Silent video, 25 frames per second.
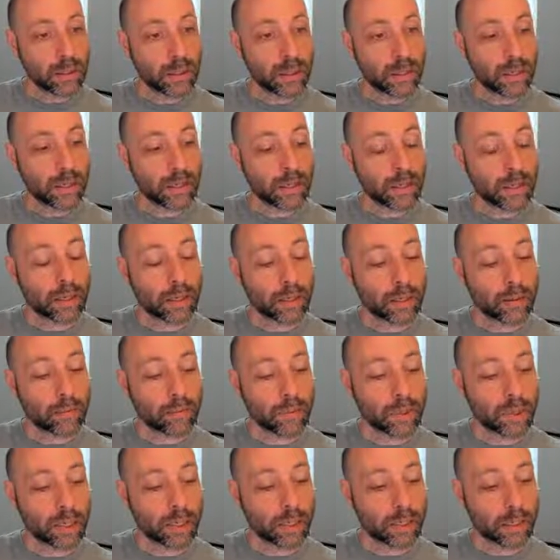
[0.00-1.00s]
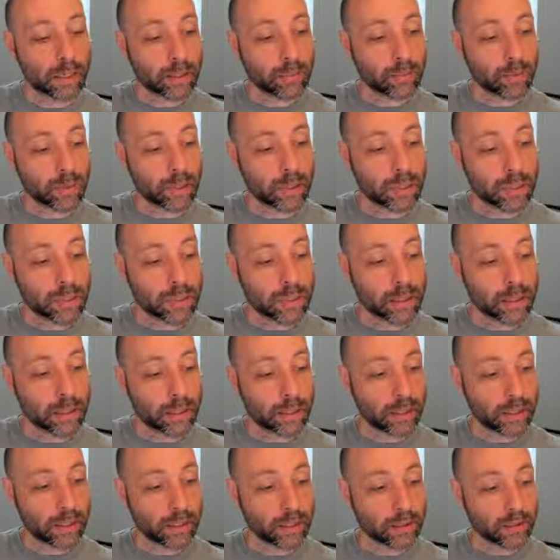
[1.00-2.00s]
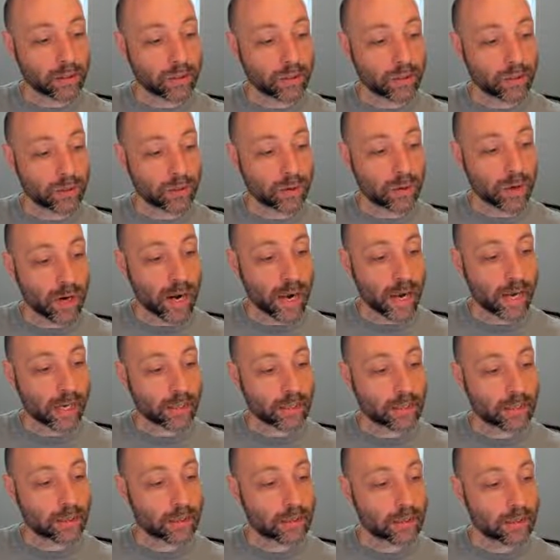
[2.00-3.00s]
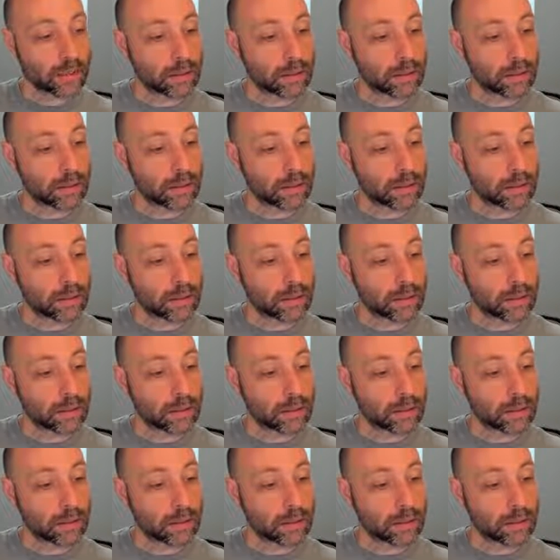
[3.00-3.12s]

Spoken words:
and I'm going to say extract